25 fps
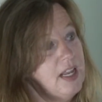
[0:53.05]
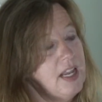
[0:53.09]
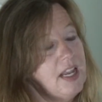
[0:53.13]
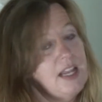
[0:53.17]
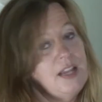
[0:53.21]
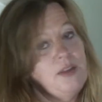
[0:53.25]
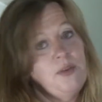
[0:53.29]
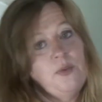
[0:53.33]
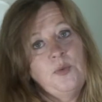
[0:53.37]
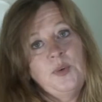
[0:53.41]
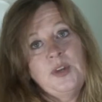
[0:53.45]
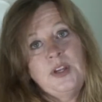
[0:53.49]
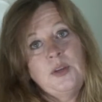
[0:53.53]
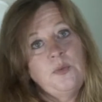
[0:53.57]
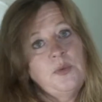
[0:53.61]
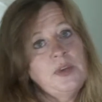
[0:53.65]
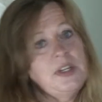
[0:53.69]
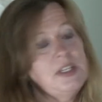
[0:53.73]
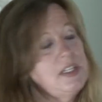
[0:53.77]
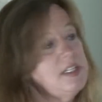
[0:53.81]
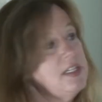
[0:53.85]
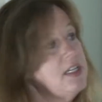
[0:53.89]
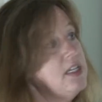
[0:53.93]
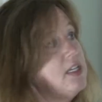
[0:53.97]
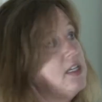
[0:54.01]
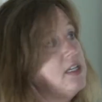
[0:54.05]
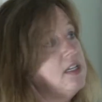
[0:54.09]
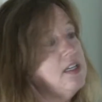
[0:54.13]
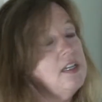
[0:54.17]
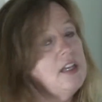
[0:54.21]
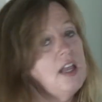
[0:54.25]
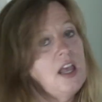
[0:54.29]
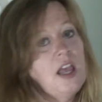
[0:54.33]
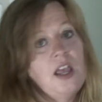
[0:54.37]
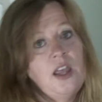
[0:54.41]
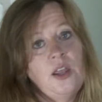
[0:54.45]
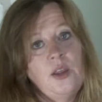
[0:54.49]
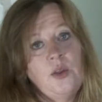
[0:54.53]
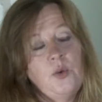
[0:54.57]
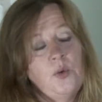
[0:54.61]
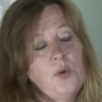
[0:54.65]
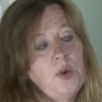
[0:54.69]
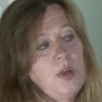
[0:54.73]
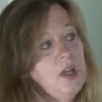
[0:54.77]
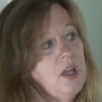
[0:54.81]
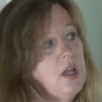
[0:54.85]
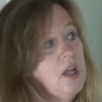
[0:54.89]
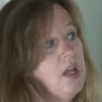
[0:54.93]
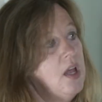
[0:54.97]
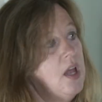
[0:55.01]
We didn't know
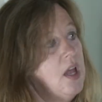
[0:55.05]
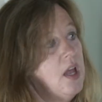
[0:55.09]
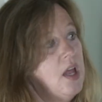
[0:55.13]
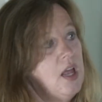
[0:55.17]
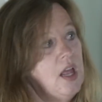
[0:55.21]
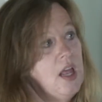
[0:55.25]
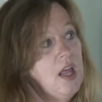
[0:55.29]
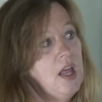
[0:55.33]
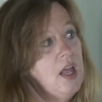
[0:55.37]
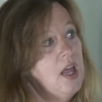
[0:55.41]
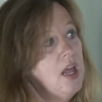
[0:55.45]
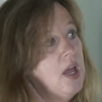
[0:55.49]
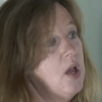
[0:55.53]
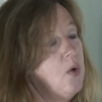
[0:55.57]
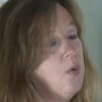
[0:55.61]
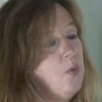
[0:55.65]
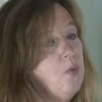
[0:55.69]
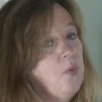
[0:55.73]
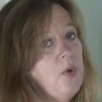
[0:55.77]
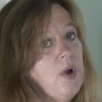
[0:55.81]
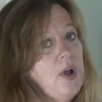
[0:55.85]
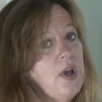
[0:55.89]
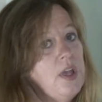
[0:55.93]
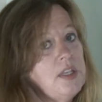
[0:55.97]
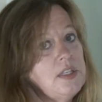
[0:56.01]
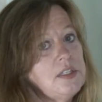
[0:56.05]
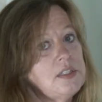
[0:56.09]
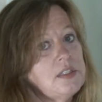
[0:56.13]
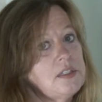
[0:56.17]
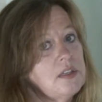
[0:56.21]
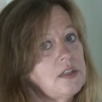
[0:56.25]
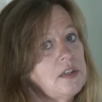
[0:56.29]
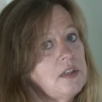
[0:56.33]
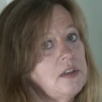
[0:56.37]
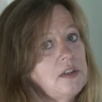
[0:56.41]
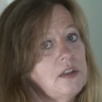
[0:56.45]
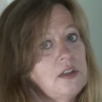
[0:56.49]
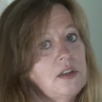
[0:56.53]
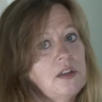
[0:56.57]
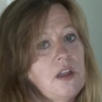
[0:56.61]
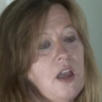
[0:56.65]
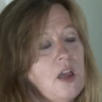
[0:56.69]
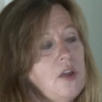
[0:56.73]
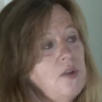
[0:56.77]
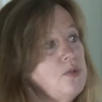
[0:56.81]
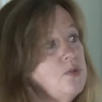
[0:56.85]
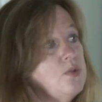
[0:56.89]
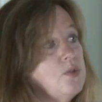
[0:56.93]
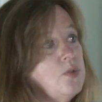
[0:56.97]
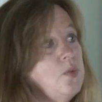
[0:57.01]
what
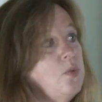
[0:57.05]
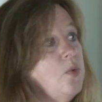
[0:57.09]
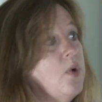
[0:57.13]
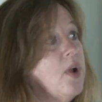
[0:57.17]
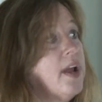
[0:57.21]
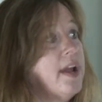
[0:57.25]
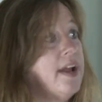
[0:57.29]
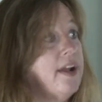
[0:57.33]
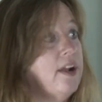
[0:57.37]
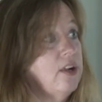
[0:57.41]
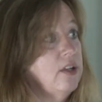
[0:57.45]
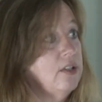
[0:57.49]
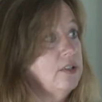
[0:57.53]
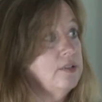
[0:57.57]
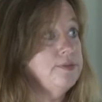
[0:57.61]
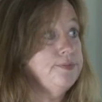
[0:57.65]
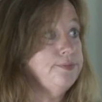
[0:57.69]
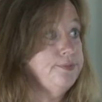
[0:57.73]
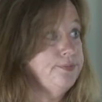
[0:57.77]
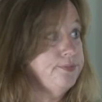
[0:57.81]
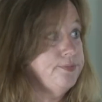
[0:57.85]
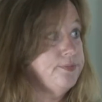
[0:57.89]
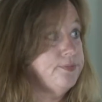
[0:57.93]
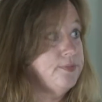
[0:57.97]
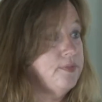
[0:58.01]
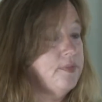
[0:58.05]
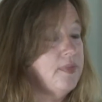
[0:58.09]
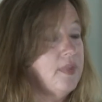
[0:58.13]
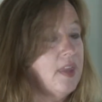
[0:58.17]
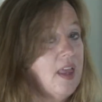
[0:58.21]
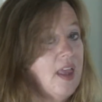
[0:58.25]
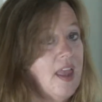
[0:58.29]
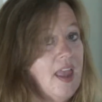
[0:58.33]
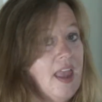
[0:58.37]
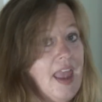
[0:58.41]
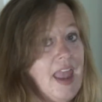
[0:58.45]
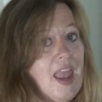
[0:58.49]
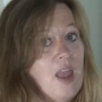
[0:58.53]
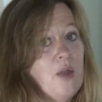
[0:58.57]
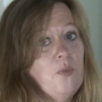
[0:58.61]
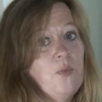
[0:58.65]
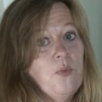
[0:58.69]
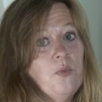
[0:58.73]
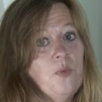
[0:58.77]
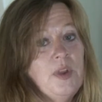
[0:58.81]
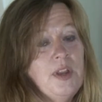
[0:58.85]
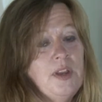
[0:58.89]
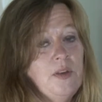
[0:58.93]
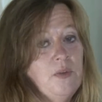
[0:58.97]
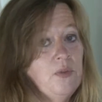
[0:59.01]
goes where, and
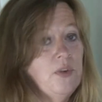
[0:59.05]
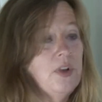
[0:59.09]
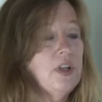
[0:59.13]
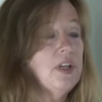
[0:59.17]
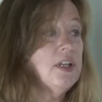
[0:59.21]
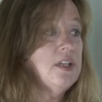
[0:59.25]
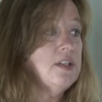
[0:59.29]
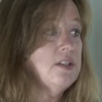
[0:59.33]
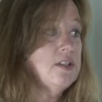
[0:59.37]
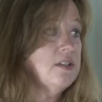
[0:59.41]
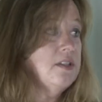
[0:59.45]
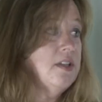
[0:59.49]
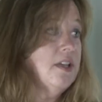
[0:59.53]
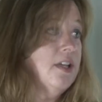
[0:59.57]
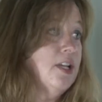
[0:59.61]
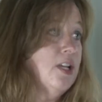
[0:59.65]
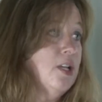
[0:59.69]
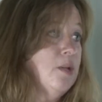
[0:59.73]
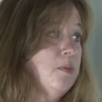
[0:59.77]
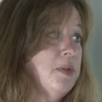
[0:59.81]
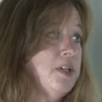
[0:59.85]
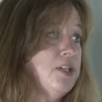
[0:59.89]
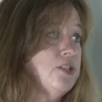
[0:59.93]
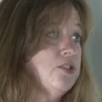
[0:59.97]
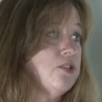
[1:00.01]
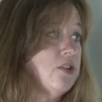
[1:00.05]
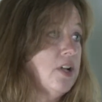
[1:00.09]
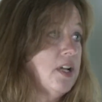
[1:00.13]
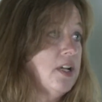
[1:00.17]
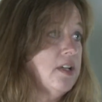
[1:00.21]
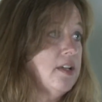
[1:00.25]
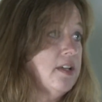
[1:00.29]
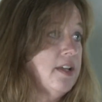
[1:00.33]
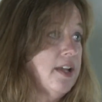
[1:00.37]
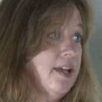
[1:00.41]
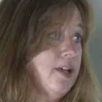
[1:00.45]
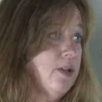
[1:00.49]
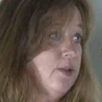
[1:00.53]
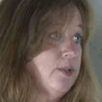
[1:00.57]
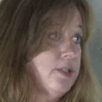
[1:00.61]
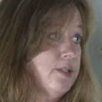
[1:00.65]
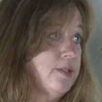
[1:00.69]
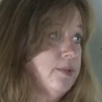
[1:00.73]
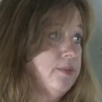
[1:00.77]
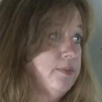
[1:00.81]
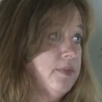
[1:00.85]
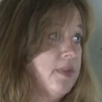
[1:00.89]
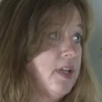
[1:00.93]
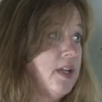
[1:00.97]
it really just needed to be straightened out.